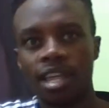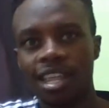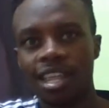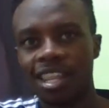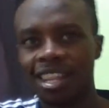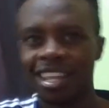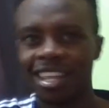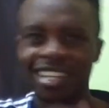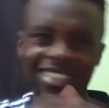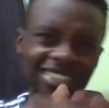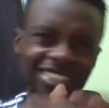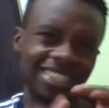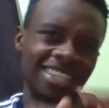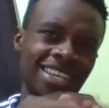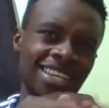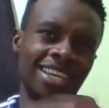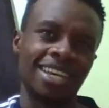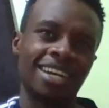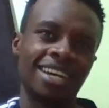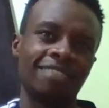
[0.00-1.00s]
That's
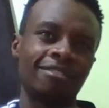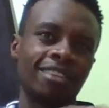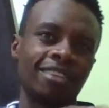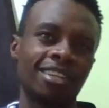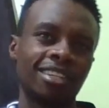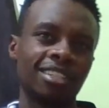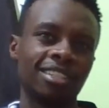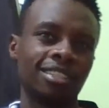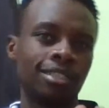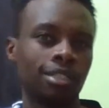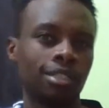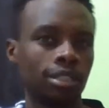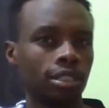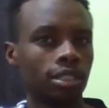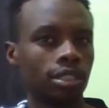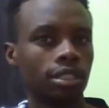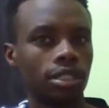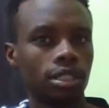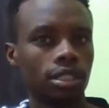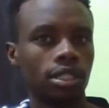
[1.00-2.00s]
the average
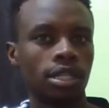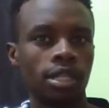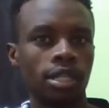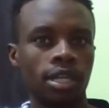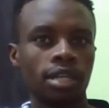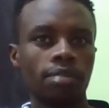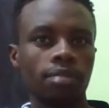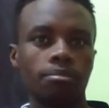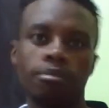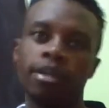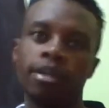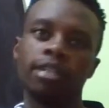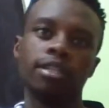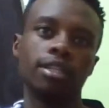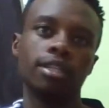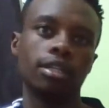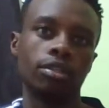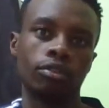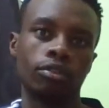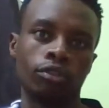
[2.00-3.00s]
thing, but
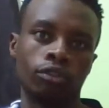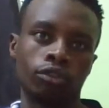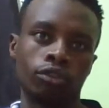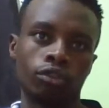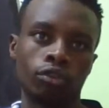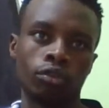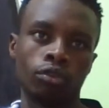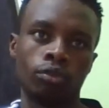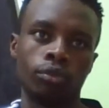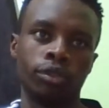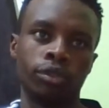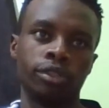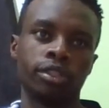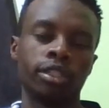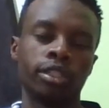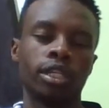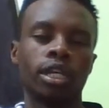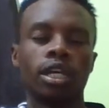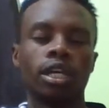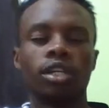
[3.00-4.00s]
not always.
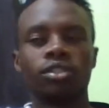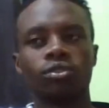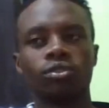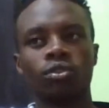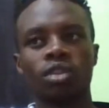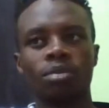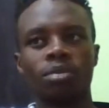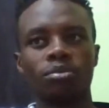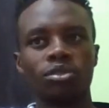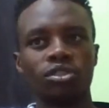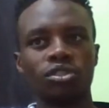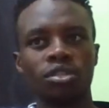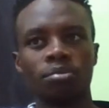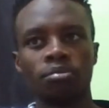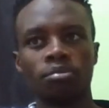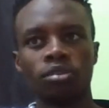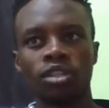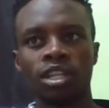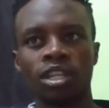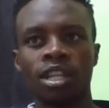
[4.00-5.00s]
So the most
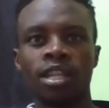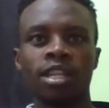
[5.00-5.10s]
important